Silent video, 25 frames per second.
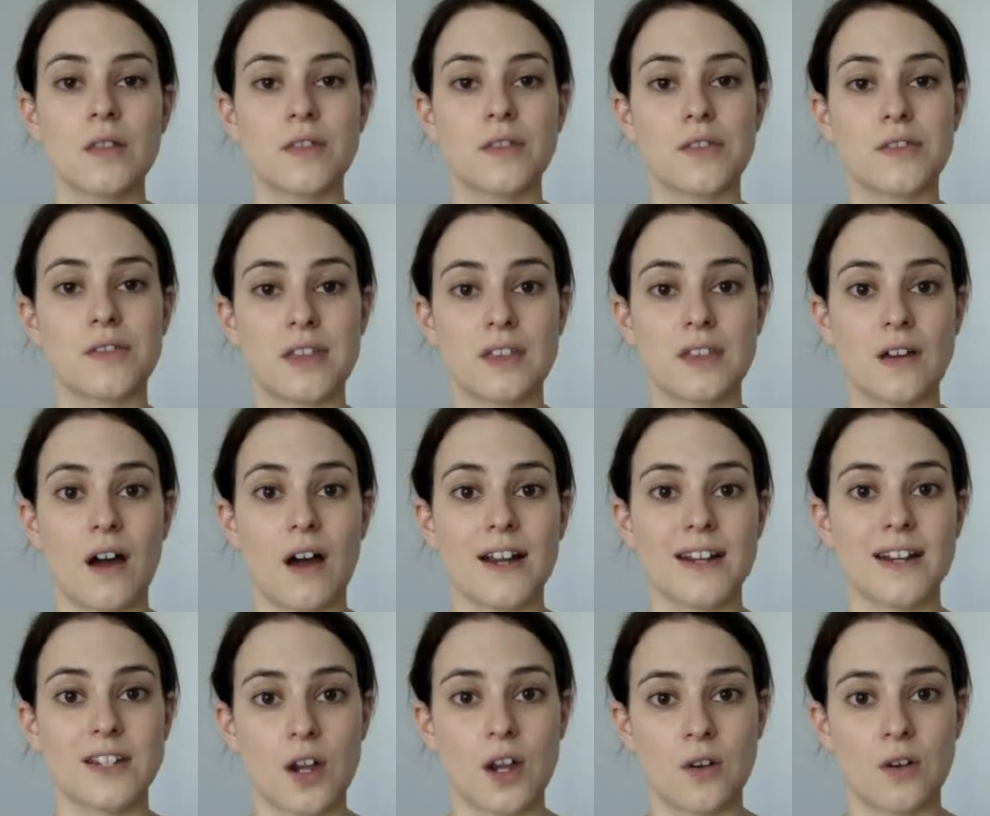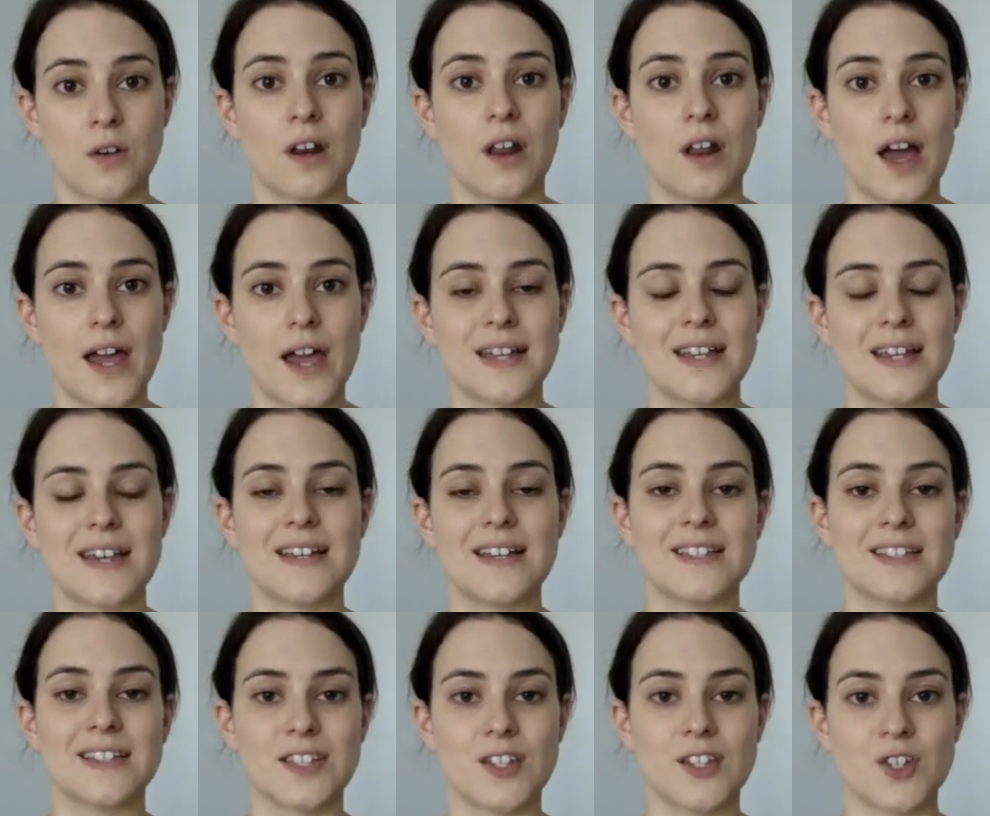The thing that I don't
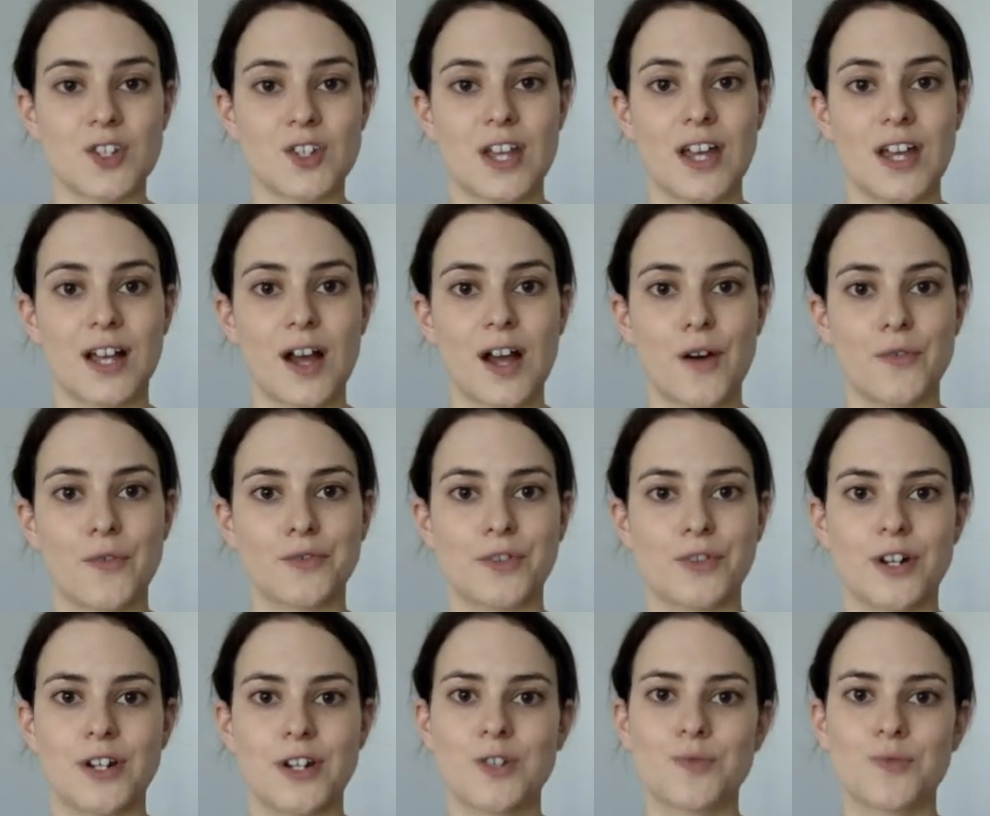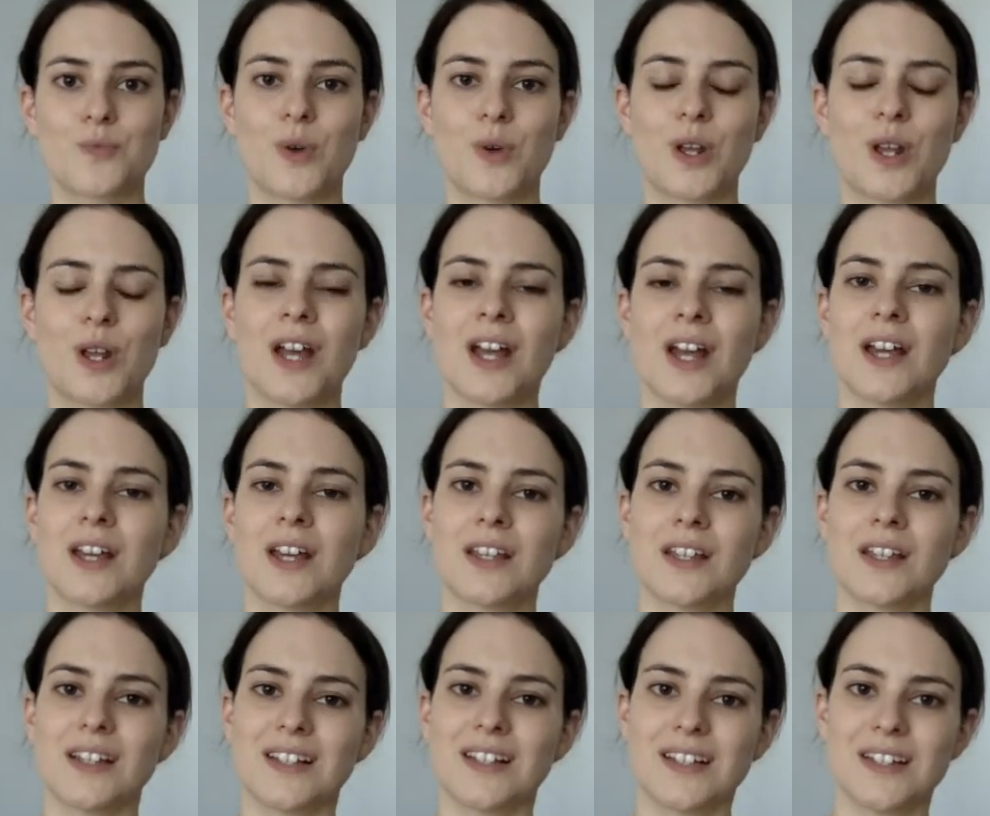like is the sheer coverage, but
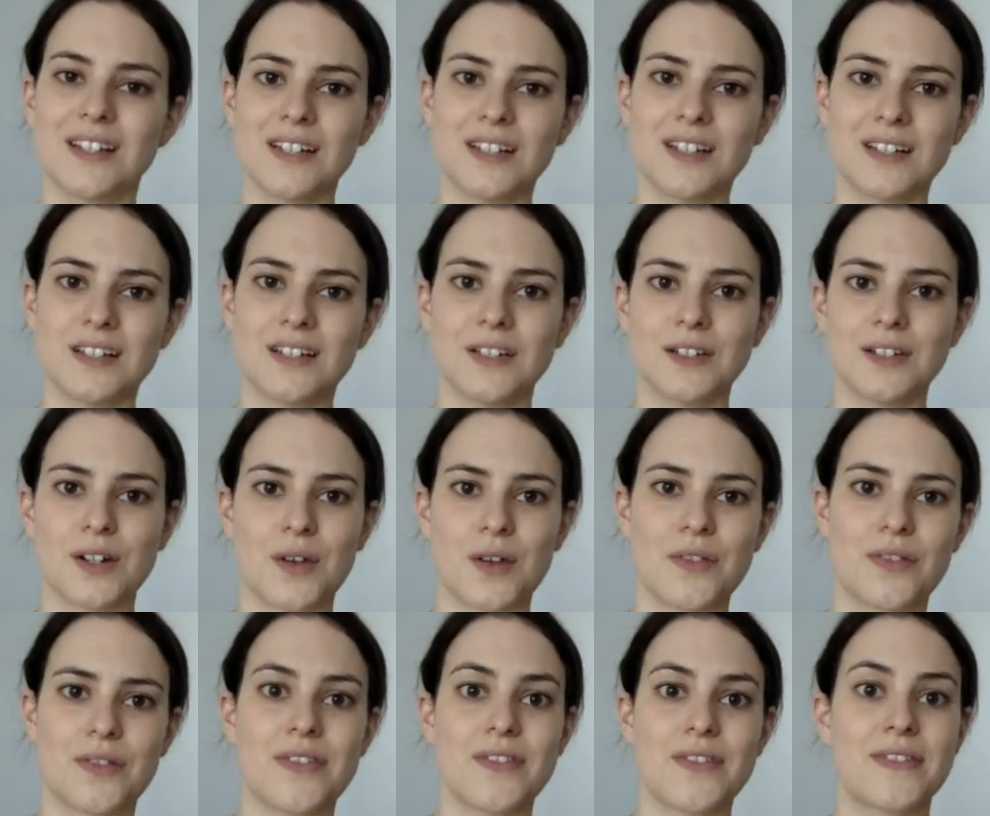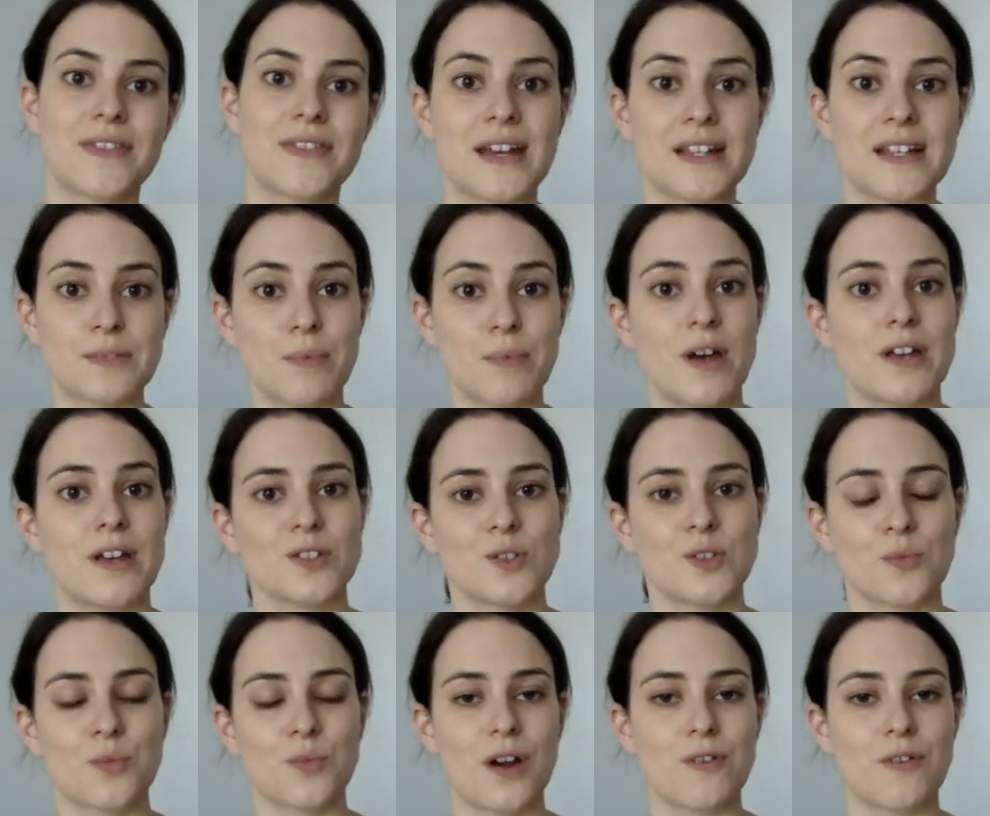you know, that's
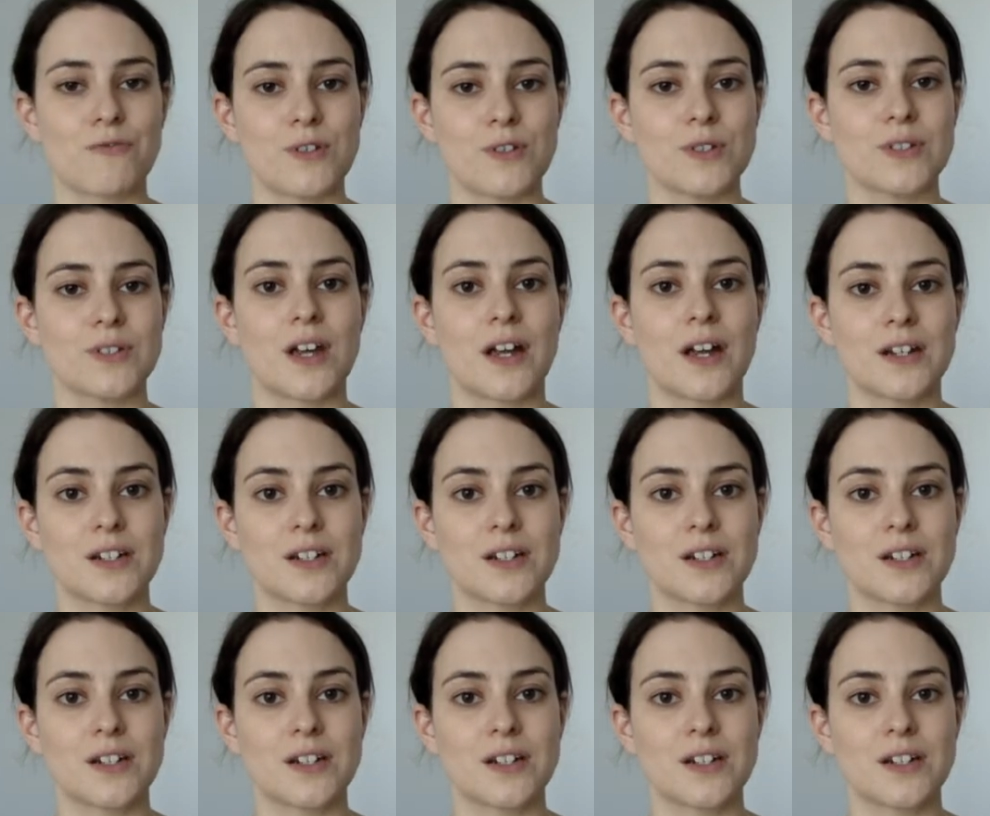personal preference.